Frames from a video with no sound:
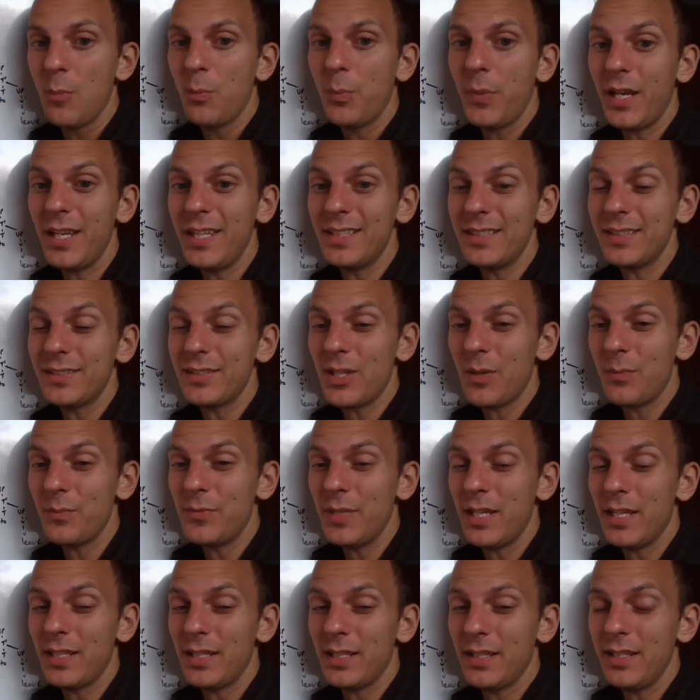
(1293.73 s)
But in a sub
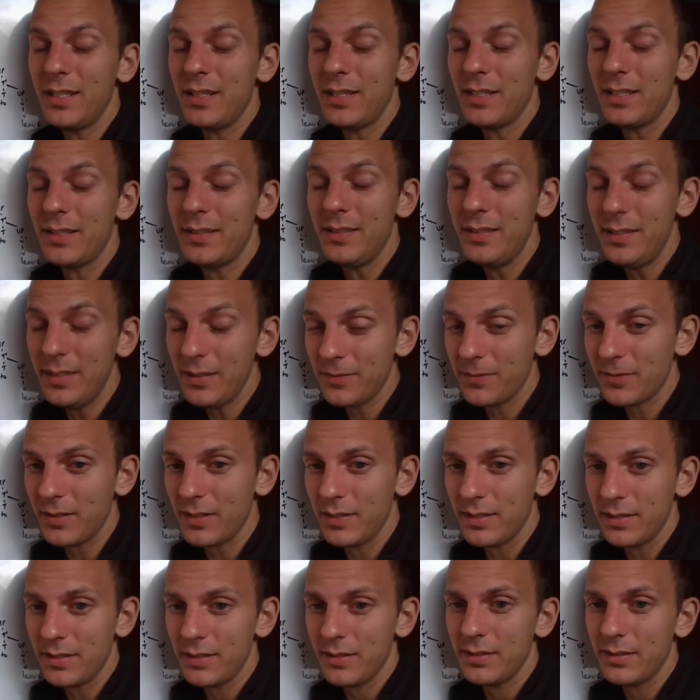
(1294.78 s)
in a in a
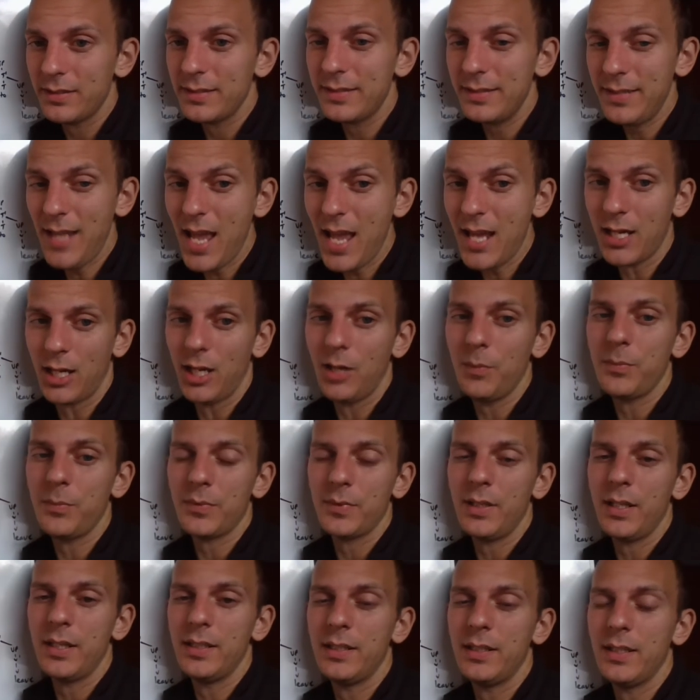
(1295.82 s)
different setup,
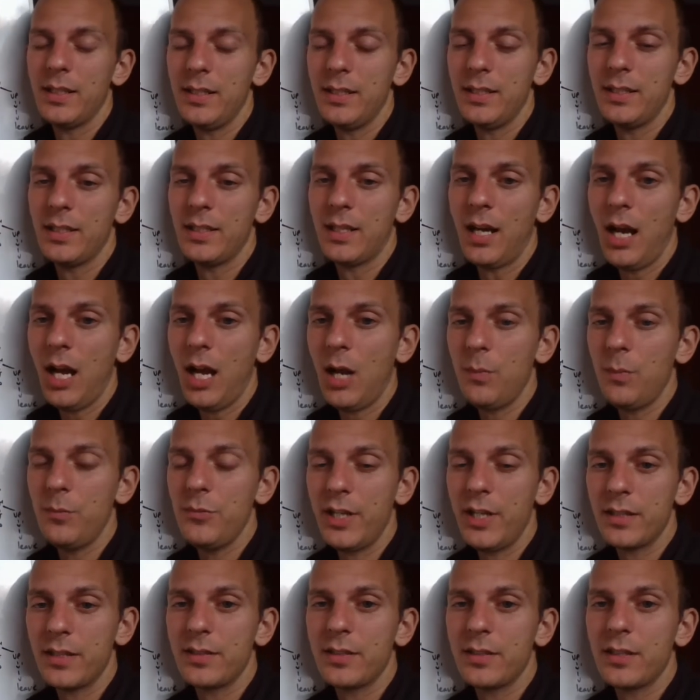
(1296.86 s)
in a in an
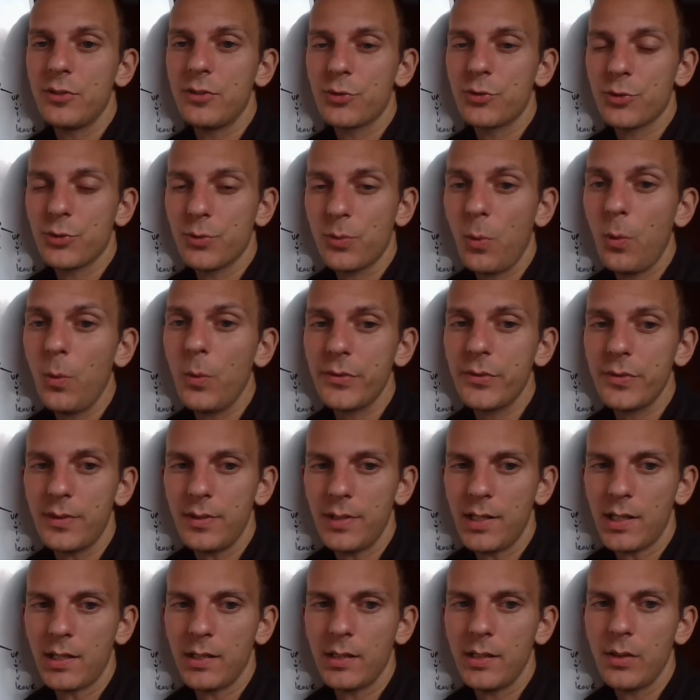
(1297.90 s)
object control
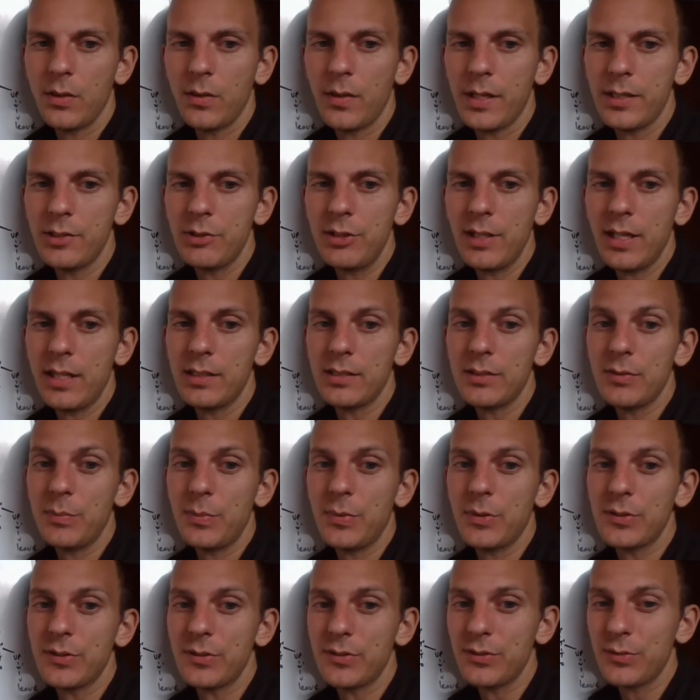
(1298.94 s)
scenario, like Janice
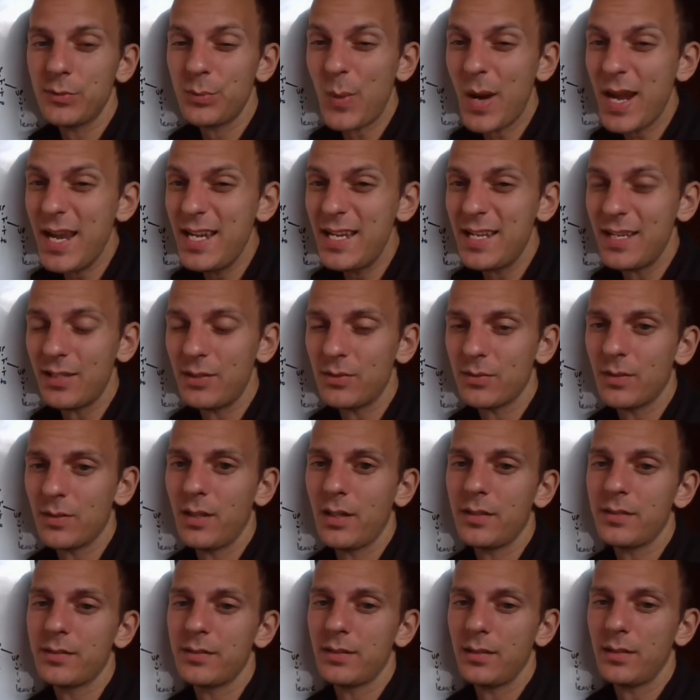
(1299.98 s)
persuaded
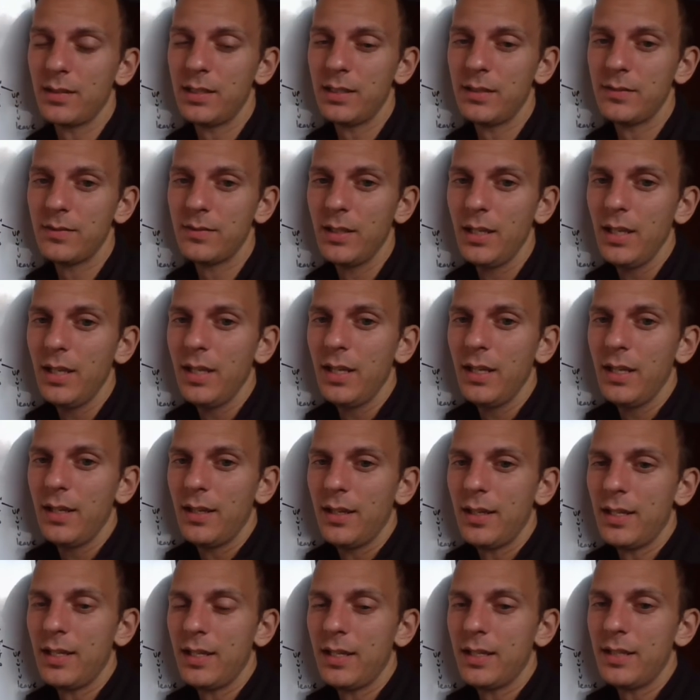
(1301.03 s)
Ross to leave,
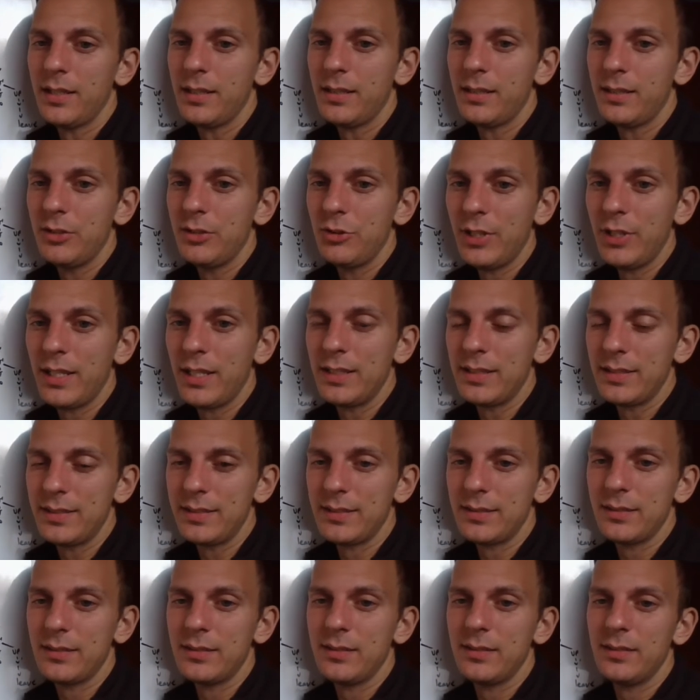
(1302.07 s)
uh,
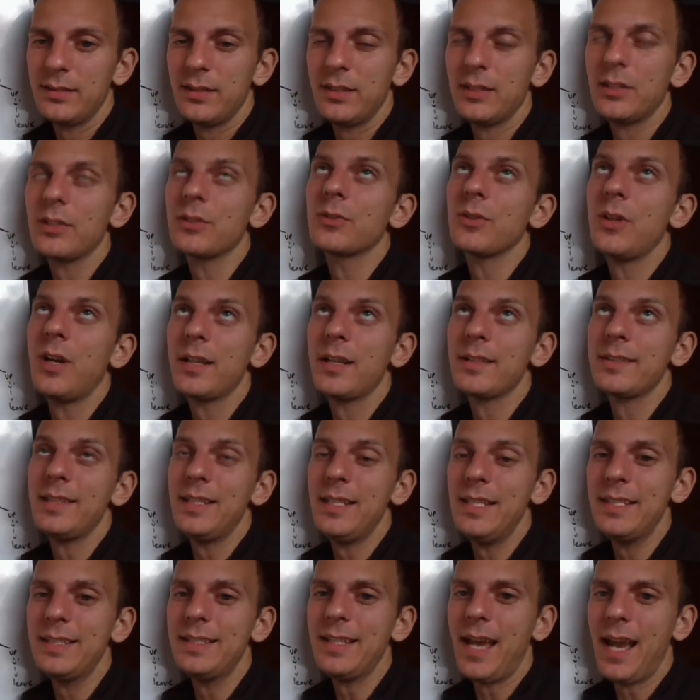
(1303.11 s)
Janice Ross
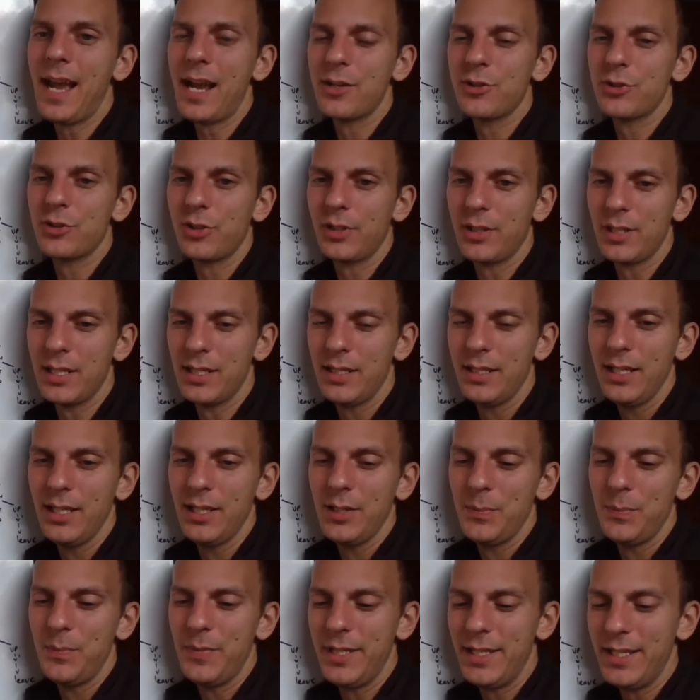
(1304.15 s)
is actually
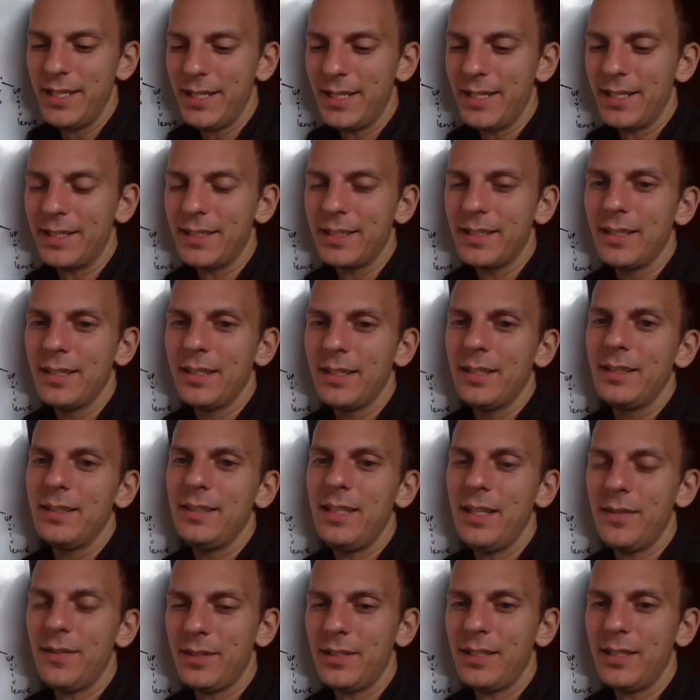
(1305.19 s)
being
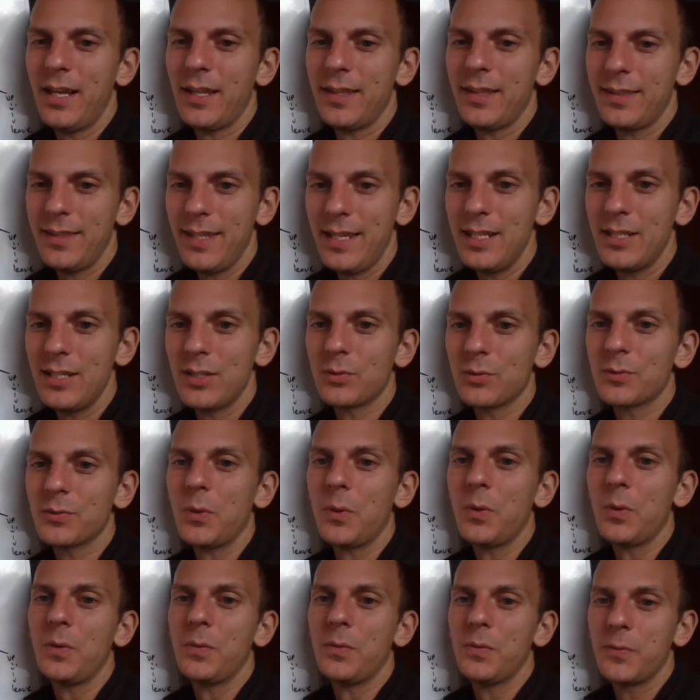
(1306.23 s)
given a theta
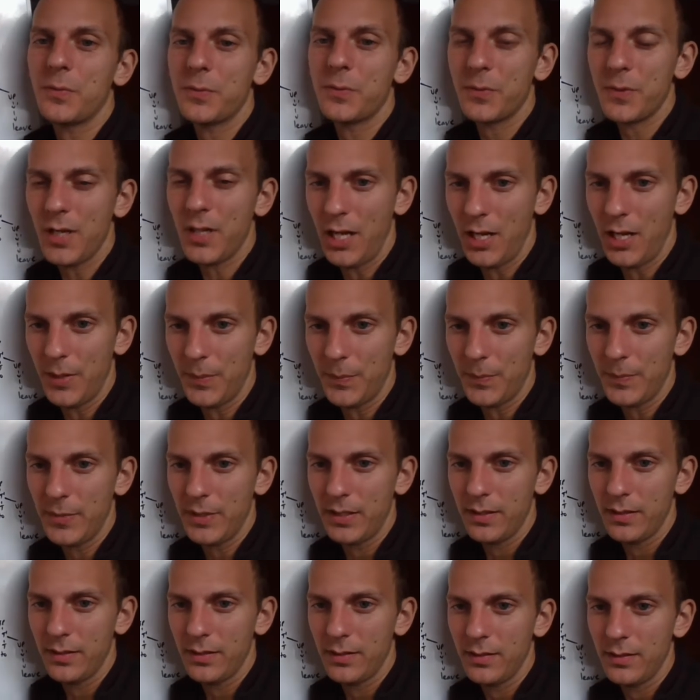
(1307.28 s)
role from
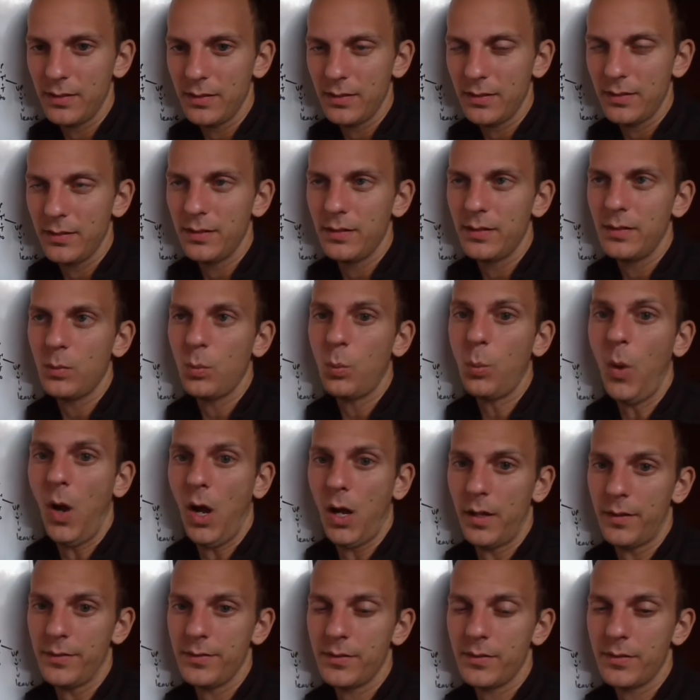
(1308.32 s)

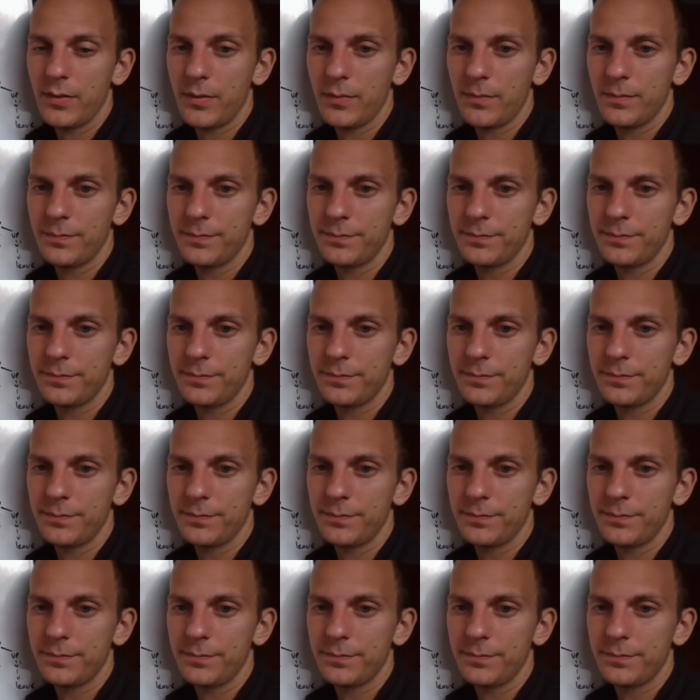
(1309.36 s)
want.